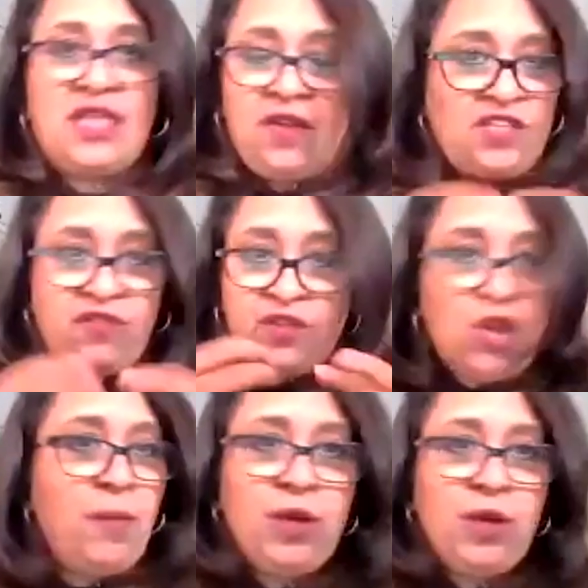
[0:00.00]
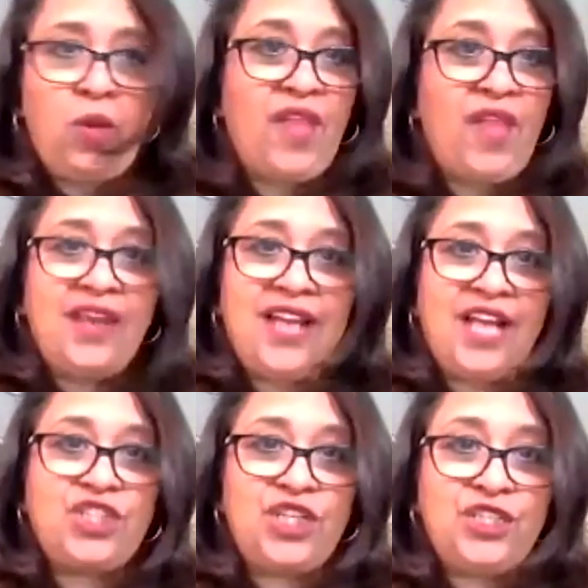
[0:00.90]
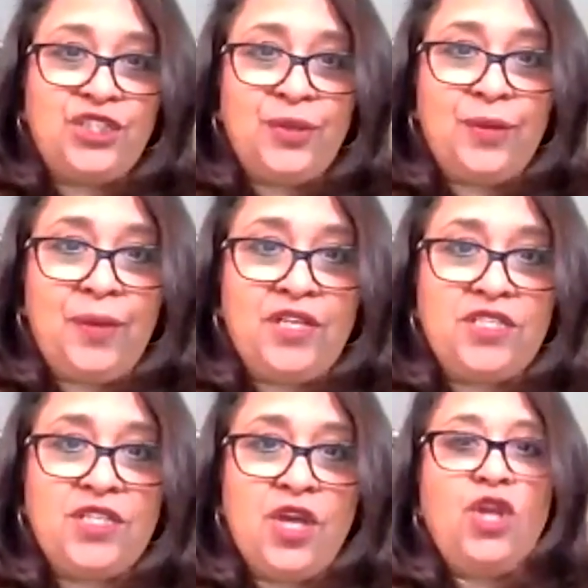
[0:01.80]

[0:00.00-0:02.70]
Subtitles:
it's phenomenal what that can actually do, because